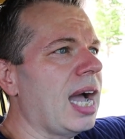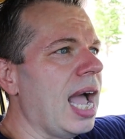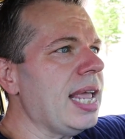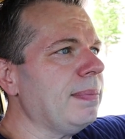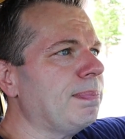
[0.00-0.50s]

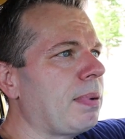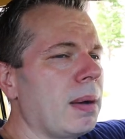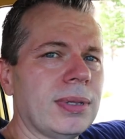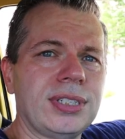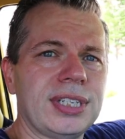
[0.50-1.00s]
I
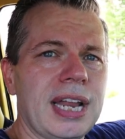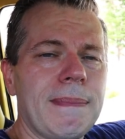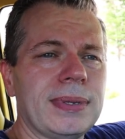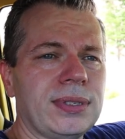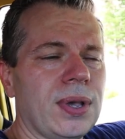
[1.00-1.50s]
published an
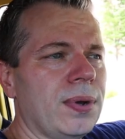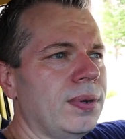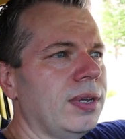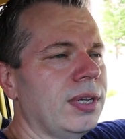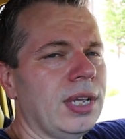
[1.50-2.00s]

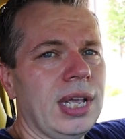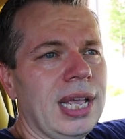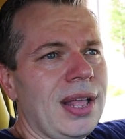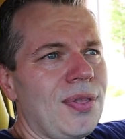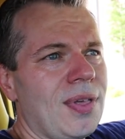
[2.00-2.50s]
episode
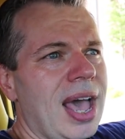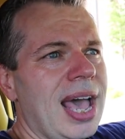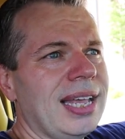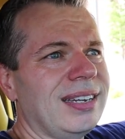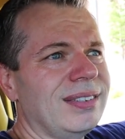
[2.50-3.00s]

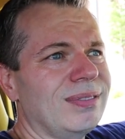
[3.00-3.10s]
that